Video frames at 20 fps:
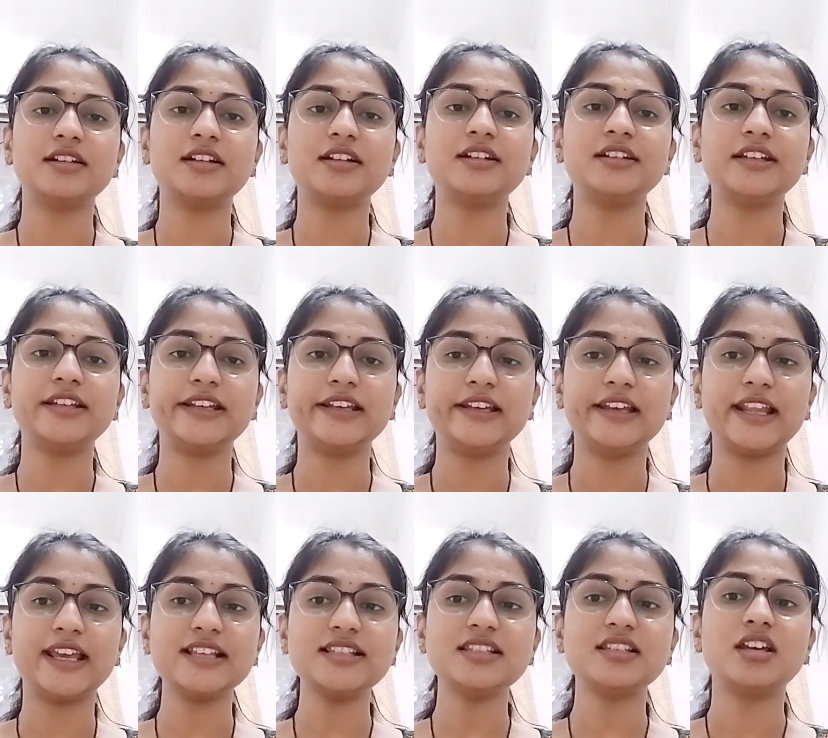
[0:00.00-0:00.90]

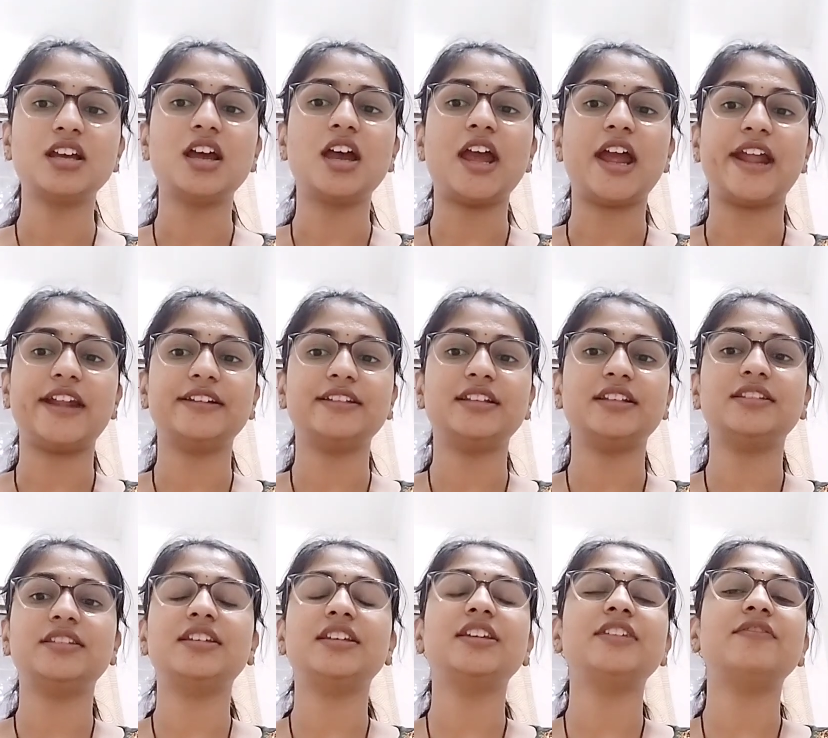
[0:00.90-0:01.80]
illness, and
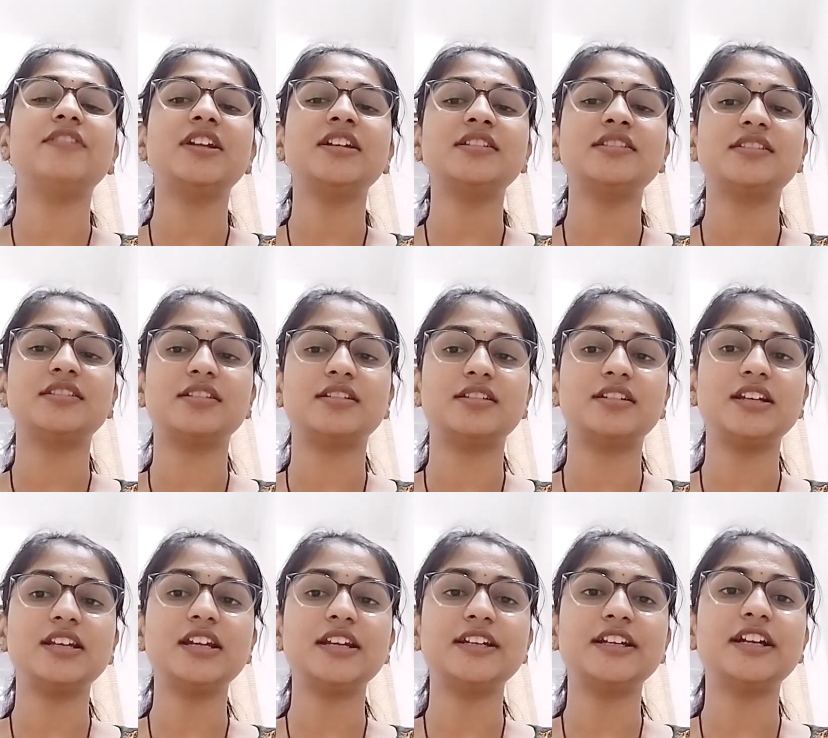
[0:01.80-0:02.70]
then the events
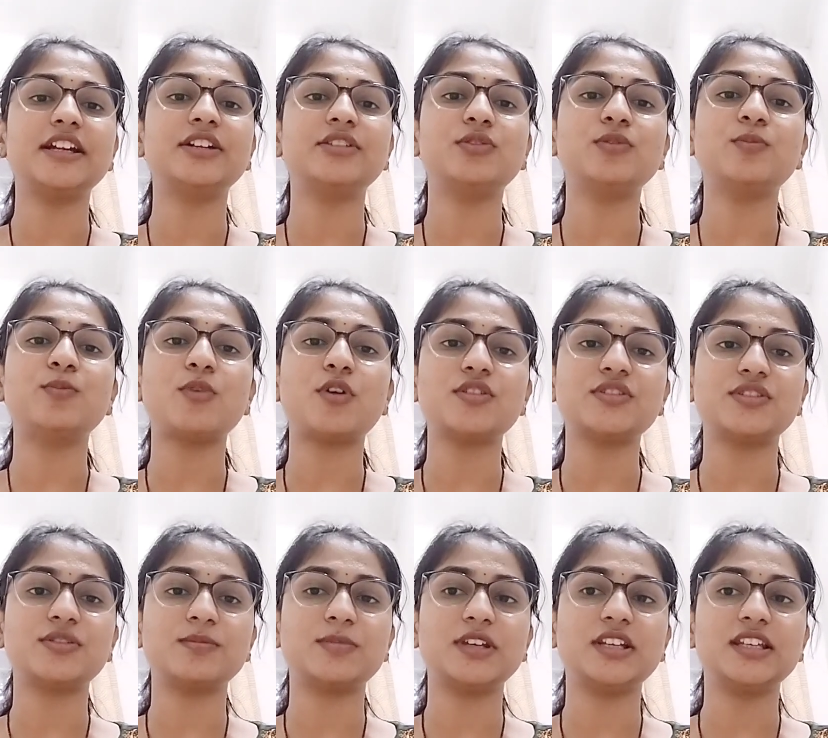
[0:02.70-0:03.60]
related to
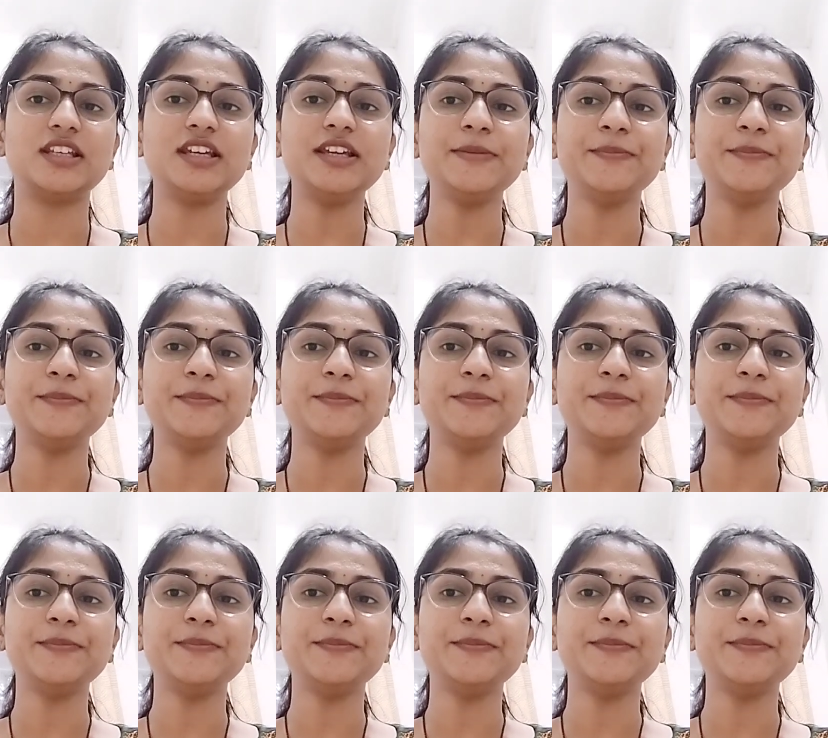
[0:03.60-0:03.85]
possibly